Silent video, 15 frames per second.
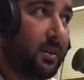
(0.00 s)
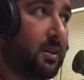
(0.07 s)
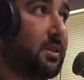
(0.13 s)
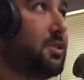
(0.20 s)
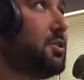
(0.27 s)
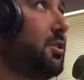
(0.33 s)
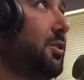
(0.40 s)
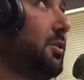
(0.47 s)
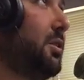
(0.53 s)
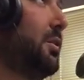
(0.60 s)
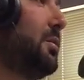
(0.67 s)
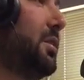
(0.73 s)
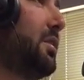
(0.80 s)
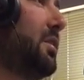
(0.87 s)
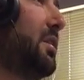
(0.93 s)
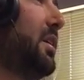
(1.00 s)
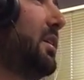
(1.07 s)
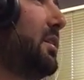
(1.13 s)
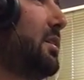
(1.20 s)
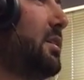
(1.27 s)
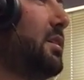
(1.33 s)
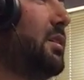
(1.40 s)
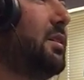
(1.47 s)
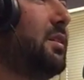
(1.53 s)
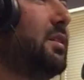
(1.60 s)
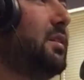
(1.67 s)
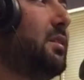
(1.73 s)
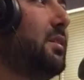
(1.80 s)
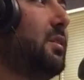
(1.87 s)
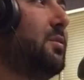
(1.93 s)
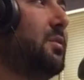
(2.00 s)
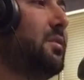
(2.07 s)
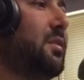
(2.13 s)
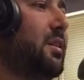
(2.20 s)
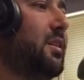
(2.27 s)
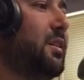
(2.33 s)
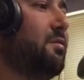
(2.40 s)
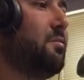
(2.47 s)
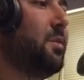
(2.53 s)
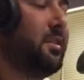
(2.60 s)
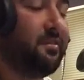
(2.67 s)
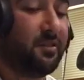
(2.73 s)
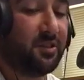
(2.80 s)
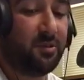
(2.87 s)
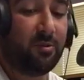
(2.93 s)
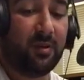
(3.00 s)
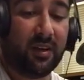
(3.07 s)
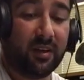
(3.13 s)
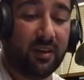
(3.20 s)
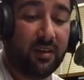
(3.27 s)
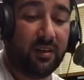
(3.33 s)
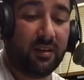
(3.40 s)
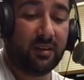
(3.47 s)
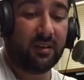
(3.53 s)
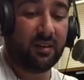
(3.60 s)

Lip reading: So I want to thank everybody for tuning in.